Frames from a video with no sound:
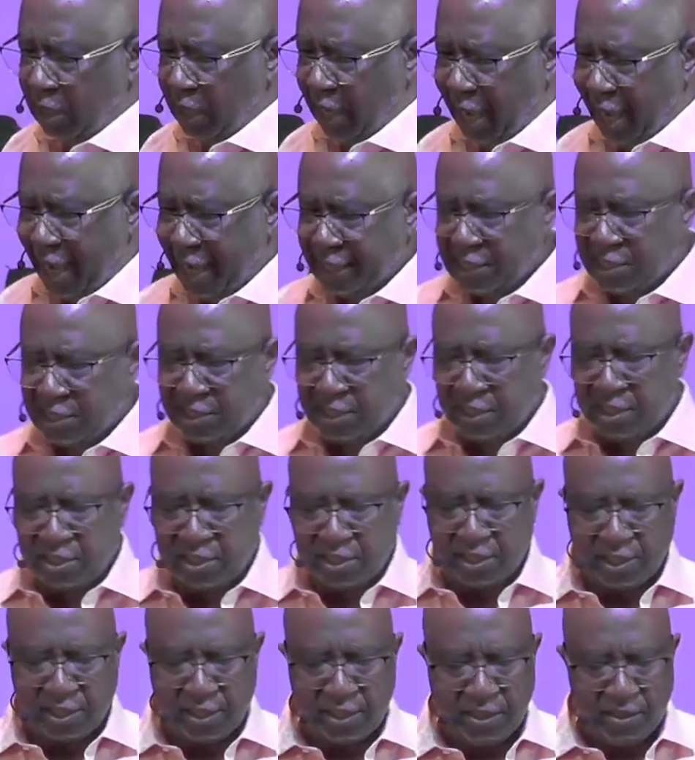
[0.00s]
Acts
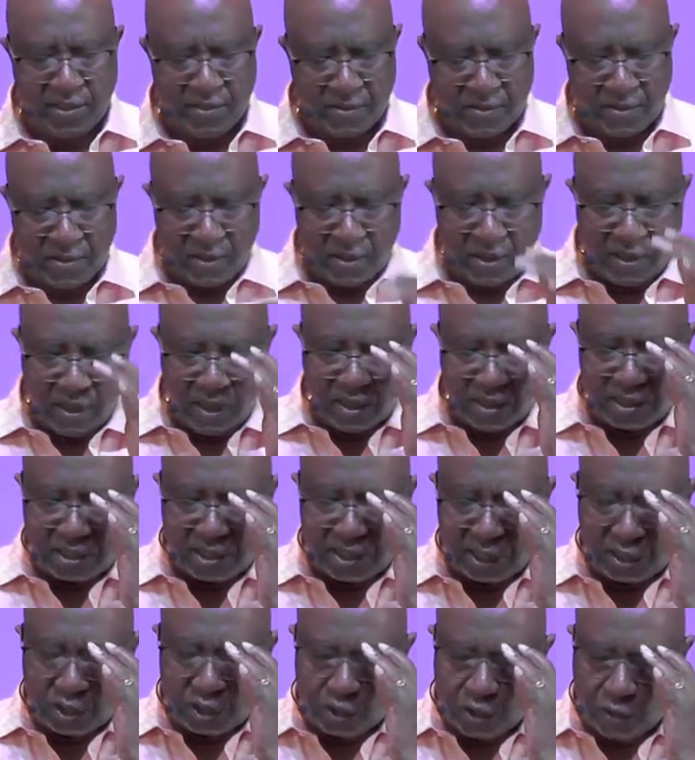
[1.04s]
16,
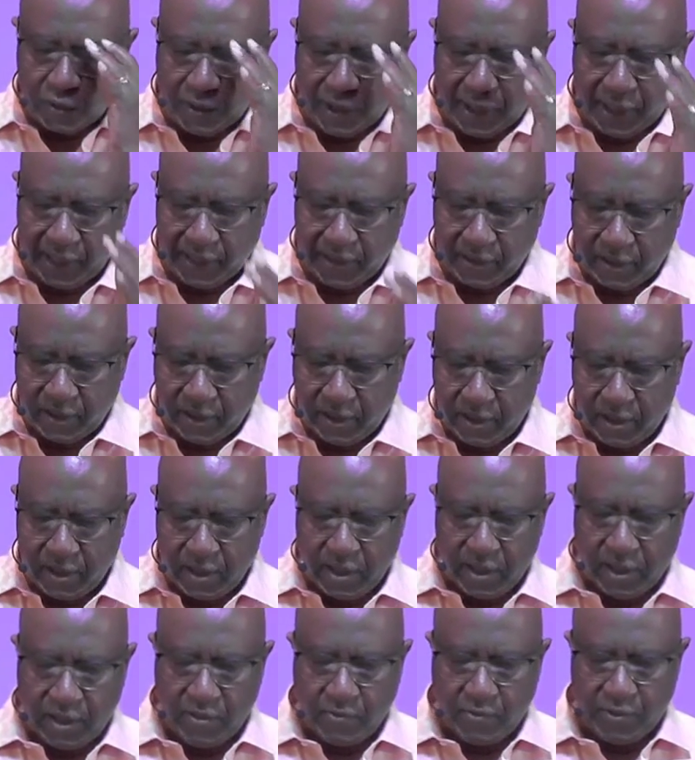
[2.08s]
6 through 8.
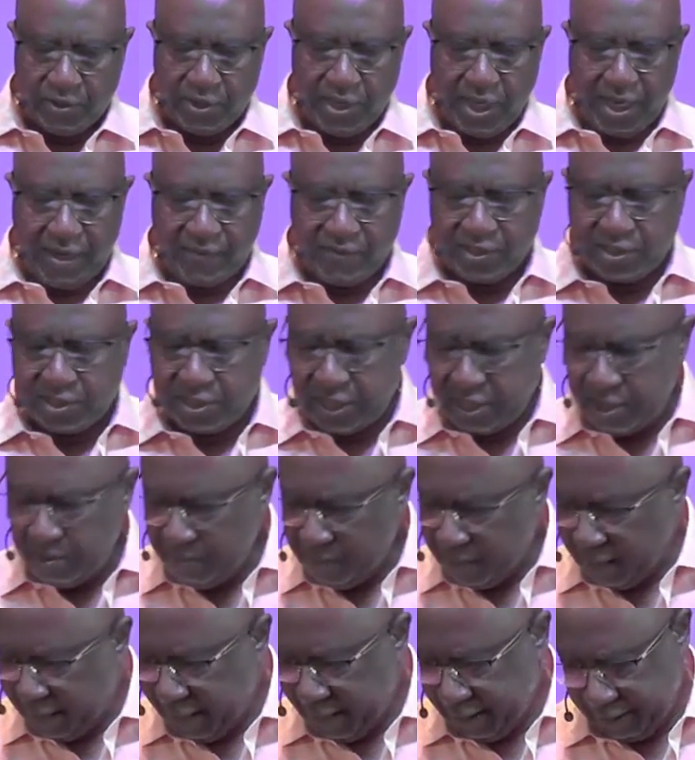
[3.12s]
When you have us,
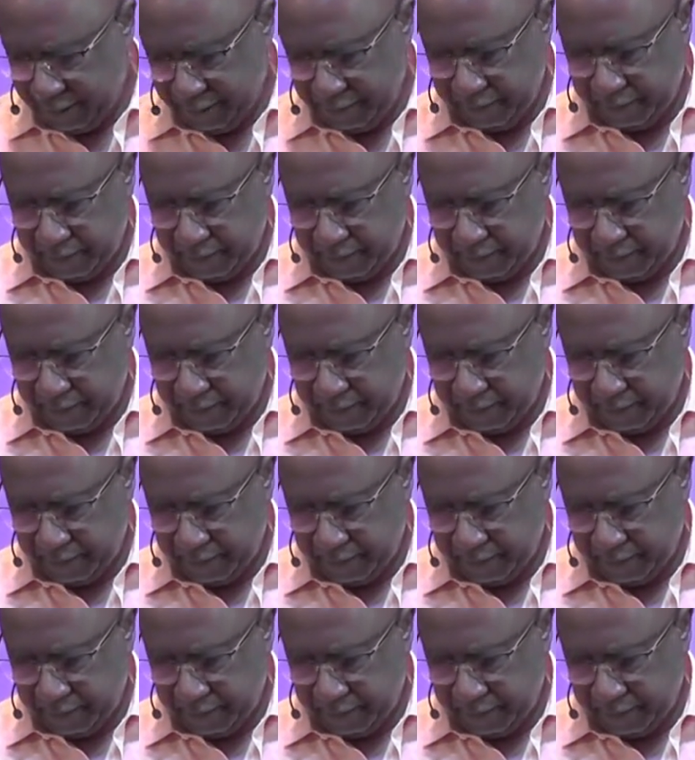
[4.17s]
amen. amen.